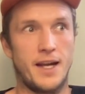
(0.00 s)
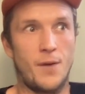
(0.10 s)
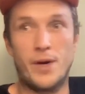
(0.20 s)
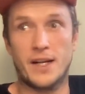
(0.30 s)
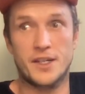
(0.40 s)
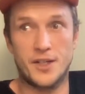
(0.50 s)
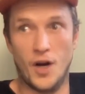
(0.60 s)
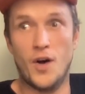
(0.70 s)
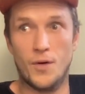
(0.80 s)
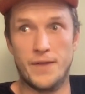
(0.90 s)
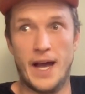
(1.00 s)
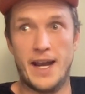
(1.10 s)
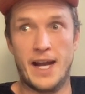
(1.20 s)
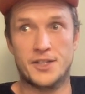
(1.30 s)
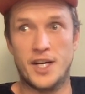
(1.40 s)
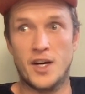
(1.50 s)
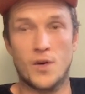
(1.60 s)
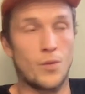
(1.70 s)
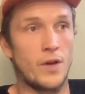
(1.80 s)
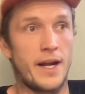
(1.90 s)
And we got to go that next year,
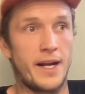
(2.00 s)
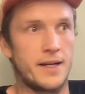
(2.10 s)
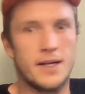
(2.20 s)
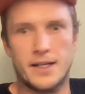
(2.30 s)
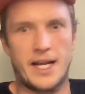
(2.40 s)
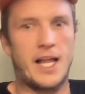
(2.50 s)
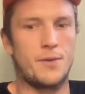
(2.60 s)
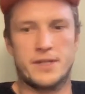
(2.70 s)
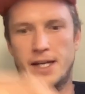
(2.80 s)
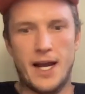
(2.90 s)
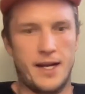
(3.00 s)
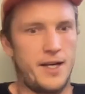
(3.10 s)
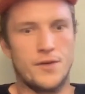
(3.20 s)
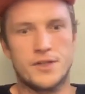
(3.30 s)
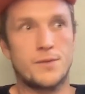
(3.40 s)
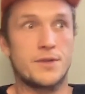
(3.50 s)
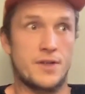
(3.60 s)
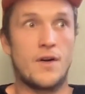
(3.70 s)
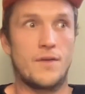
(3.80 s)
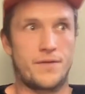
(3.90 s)
and we're like, Sally was like, yeah, here's the
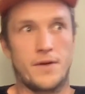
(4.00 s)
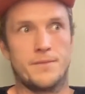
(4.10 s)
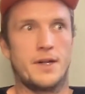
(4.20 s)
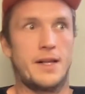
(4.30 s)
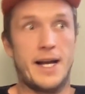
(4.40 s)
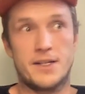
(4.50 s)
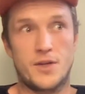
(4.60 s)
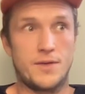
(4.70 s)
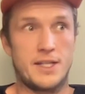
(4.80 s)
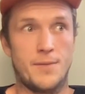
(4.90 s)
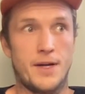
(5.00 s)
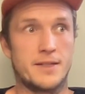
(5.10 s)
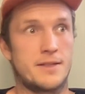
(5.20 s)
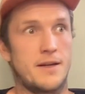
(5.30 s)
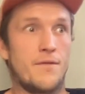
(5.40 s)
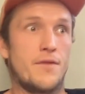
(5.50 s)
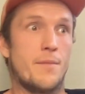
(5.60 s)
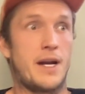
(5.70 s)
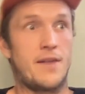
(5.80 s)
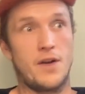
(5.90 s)
result from the last 2 sea bins of the
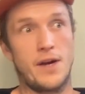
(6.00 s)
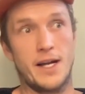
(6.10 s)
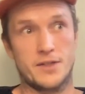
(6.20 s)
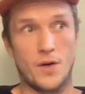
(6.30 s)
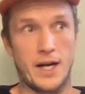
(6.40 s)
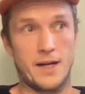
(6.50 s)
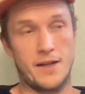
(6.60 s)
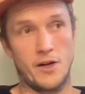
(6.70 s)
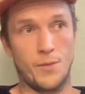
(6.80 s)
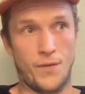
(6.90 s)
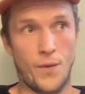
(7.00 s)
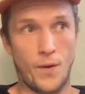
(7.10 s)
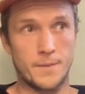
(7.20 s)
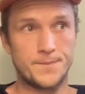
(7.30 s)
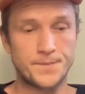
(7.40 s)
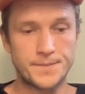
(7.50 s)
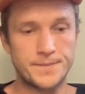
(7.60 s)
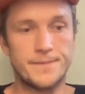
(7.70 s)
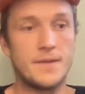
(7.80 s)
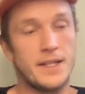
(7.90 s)
money that you guys donated the year before,
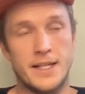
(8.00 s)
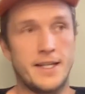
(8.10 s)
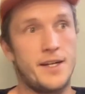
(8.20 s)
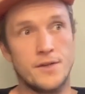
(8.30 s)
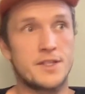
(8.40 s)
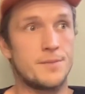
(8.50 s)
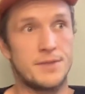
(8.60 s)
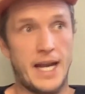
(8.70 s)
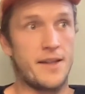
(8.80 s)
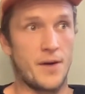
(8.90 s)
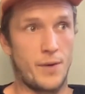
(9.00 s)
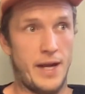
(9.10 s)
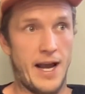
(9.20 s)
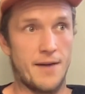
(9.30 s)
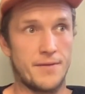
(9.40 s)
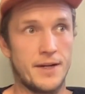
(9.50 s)
and here's some data that we have.